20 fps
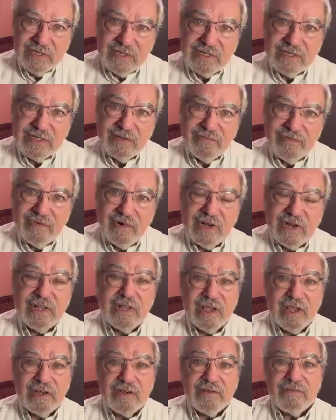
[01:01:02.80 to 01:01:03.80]
this is the front
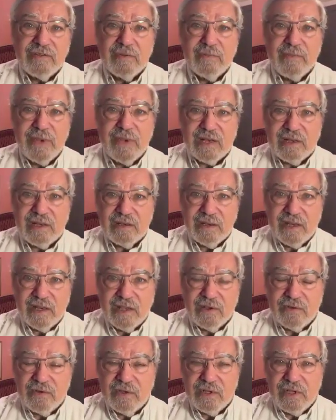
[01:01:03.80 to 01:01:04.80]
line of the battle
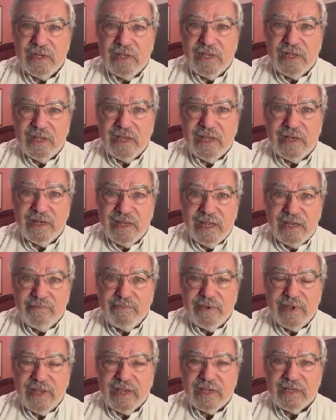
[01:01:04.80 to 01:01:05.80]
now. And
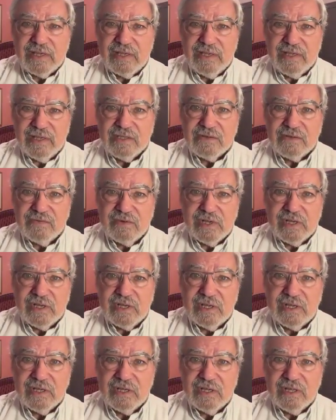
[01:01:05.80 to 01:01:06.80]
AIPAC is
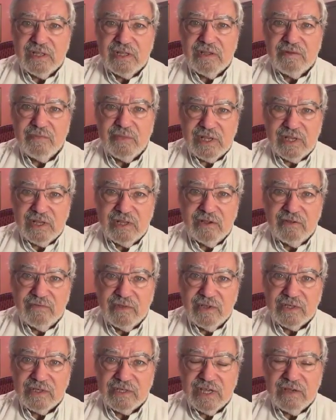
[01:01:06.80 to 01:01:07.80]
really in the middle of
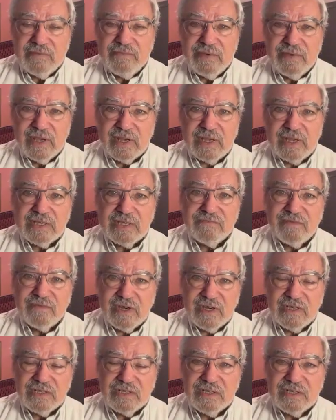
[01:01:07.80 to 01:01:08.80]
this. AIPAC has
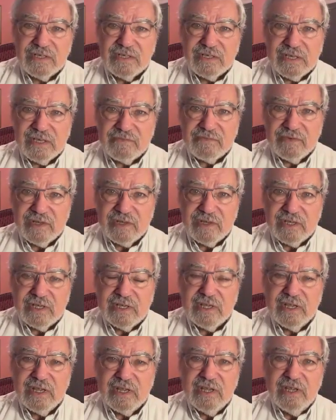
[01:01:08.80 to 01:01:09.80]
very
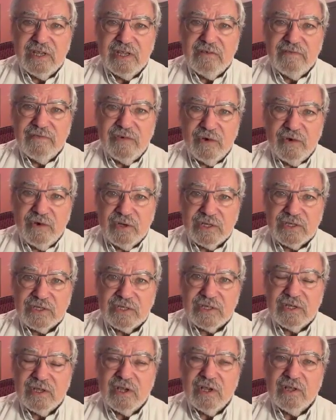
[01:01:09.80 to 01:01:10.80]
successfully
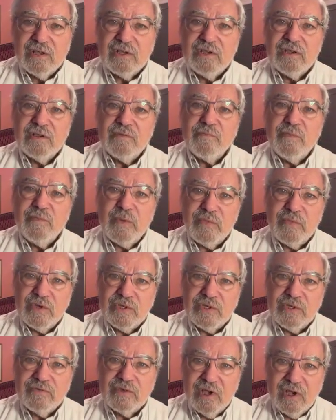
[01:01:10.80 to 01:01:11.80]
focused on
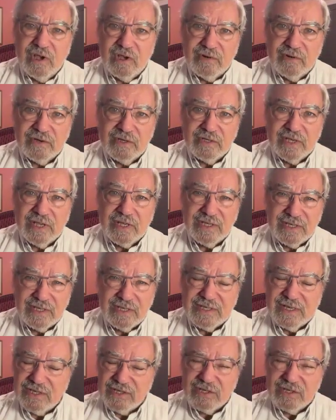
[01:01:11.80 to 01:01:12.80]
members of Congress. That's
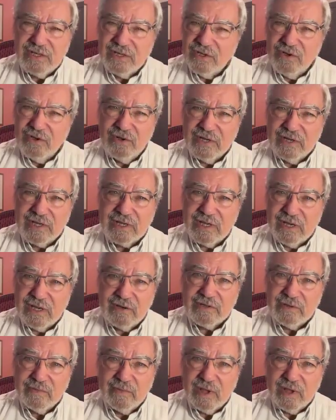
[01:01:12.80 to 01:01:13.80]
essentially all it
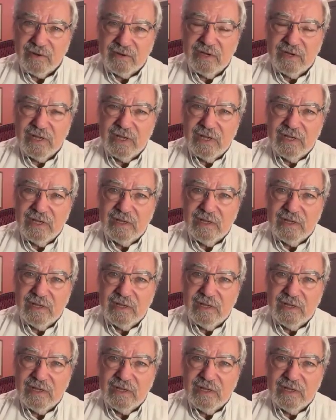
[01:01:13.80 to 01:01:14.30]
cares about,